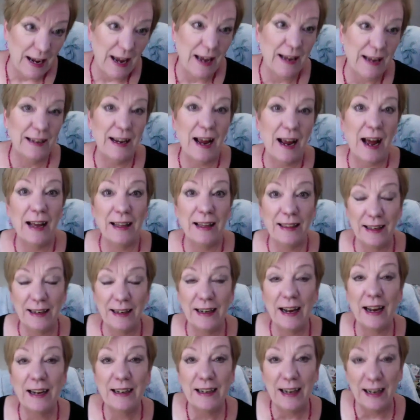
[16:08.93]
and I
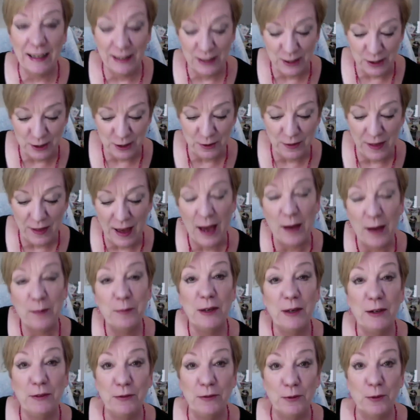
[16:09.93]
think I can do that
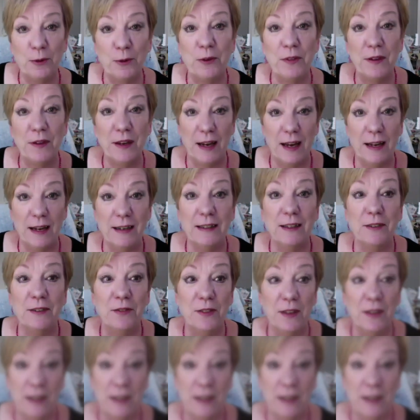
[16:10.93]
before the end of the